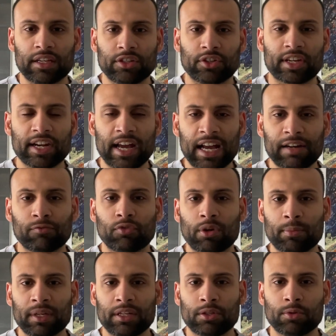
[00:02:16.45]
You're going to have
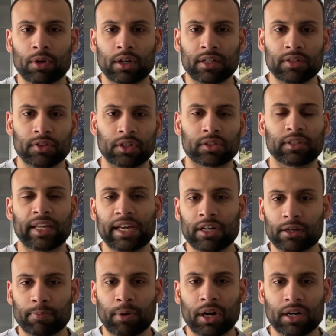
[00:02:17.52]
women who are in their later
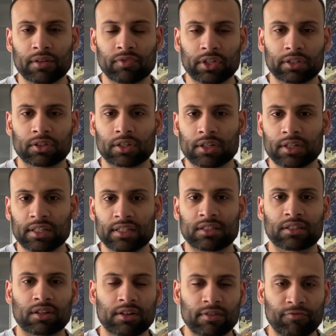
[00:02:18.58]
part of their 30s,
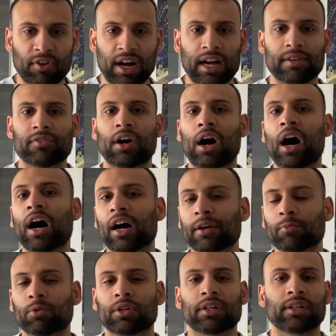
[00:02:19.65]
35
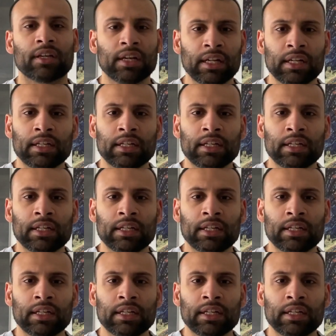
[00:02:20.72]
onward,